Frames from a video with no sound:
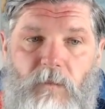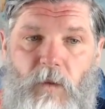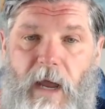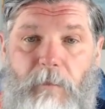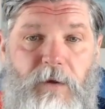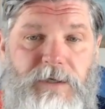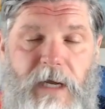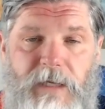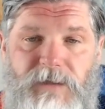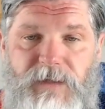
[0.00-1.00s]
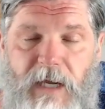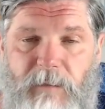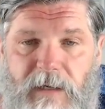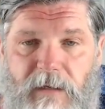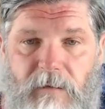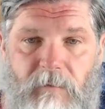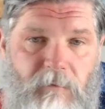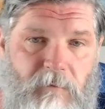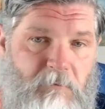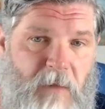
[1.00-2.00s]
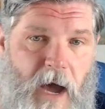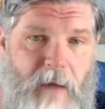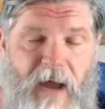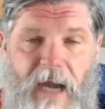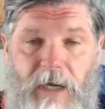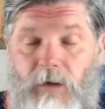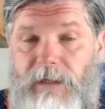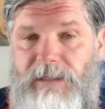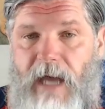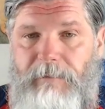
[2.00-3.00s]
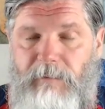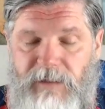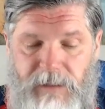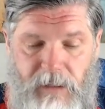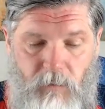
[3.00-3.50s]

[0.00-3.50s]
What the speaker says: While I appreciate his sentiment, I'm not nearly as optimistic.